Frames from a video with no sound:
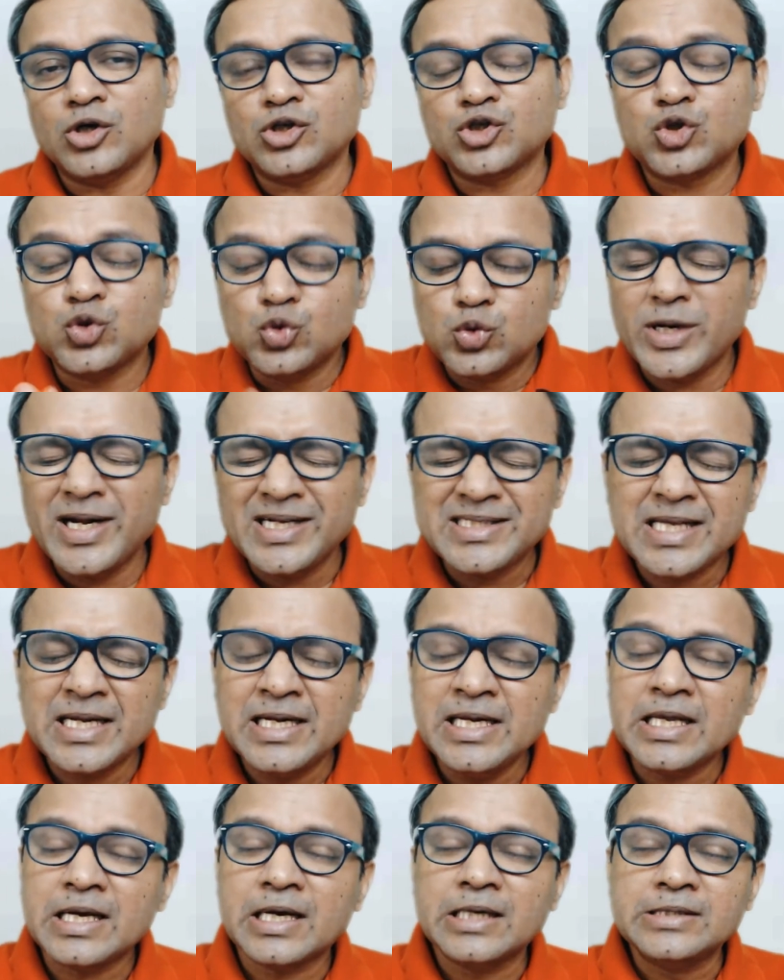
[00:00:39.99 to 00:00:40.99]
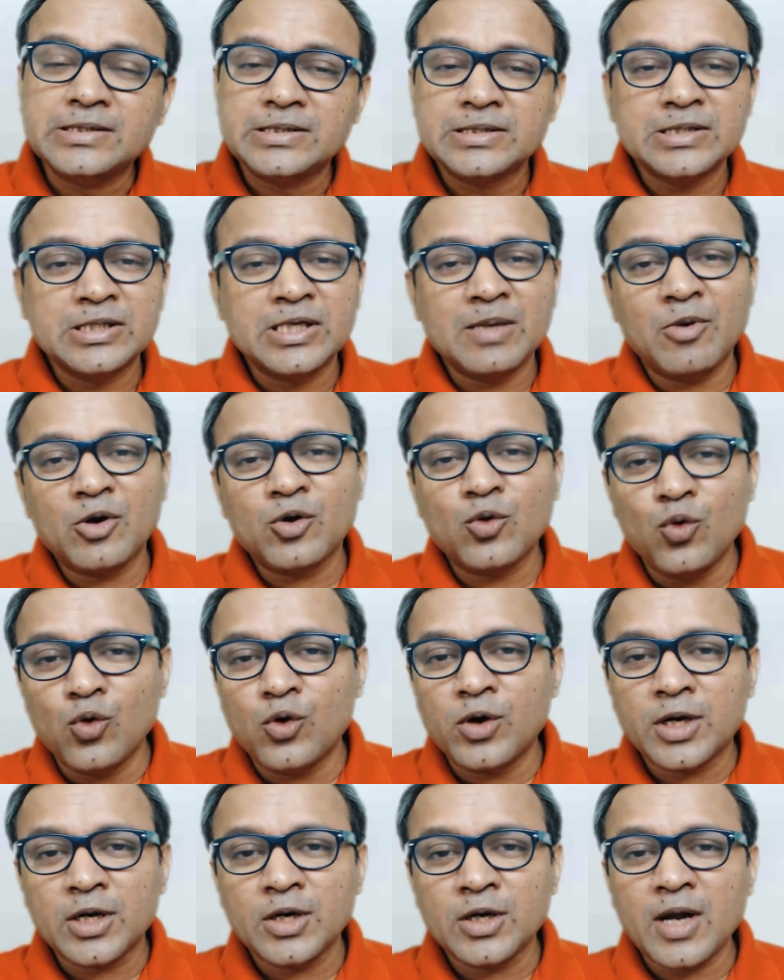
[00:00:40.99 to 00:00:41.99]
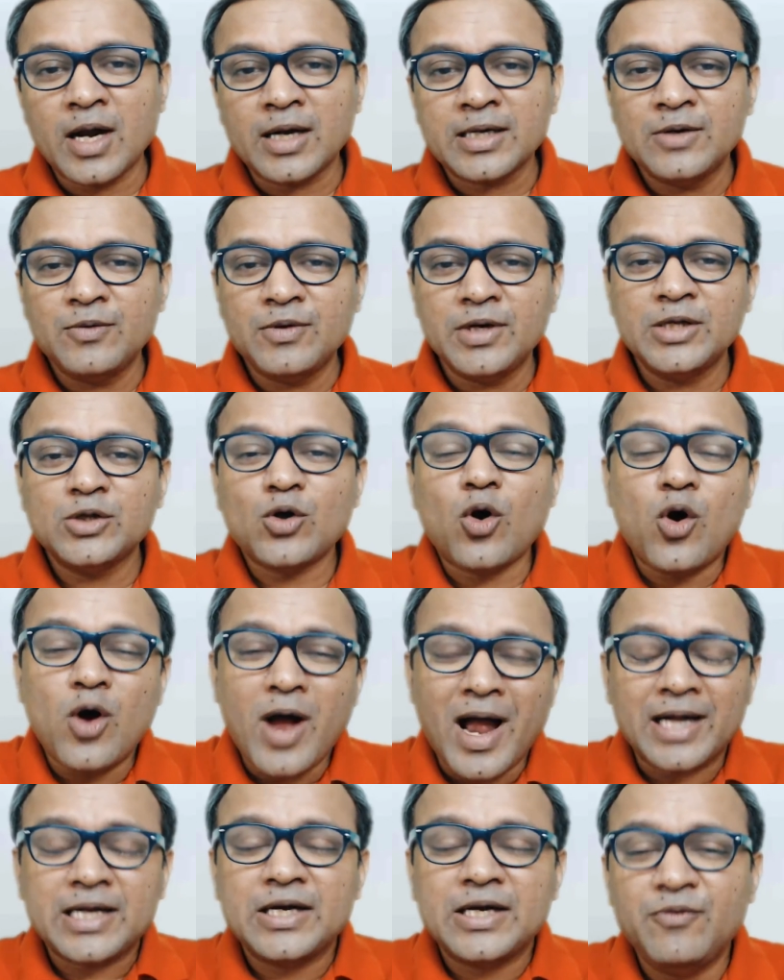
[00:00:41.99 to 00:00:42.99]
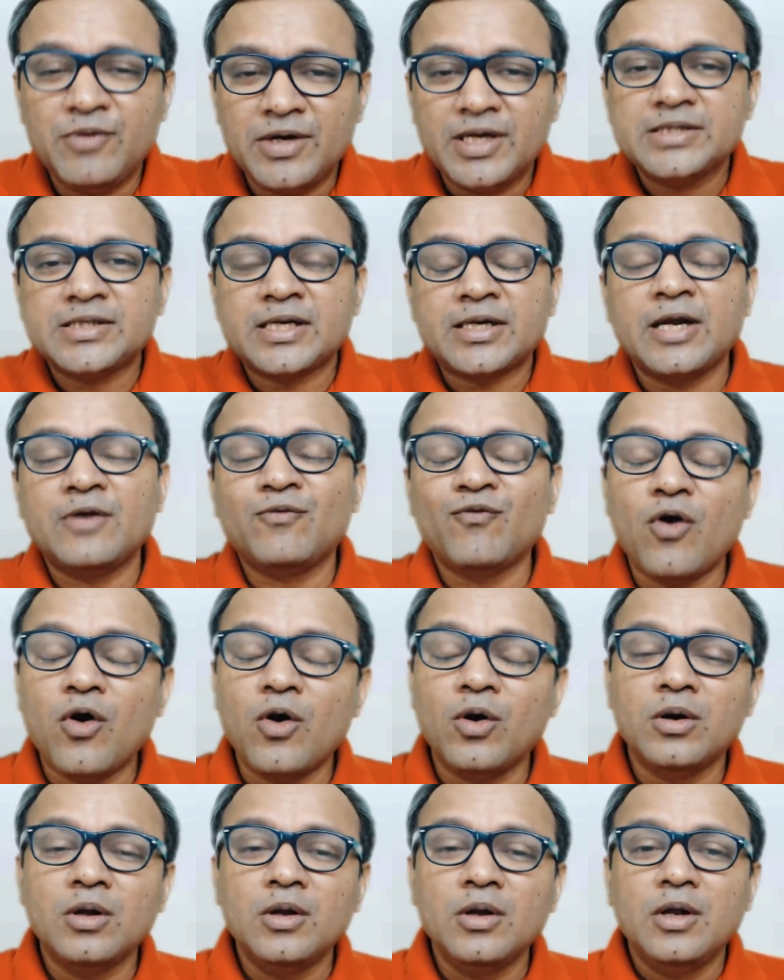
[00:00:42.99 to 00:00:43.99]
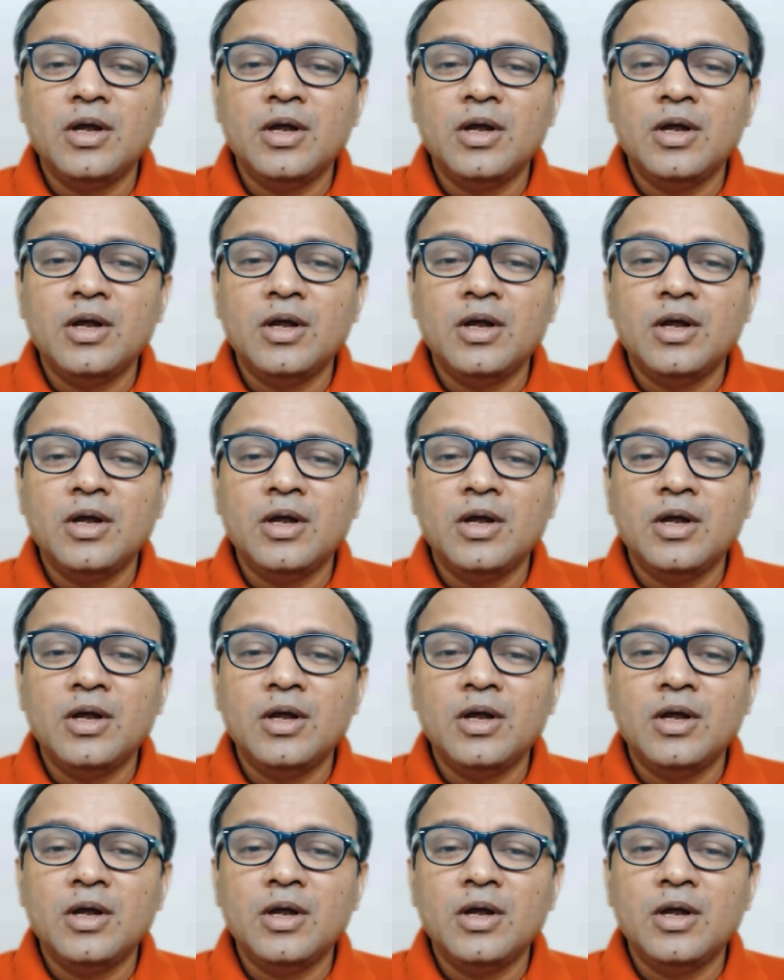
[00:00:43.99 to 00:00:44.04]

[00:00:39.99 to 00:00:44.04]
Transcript: students are a little concerned about co-curricular activities or activities that are involved,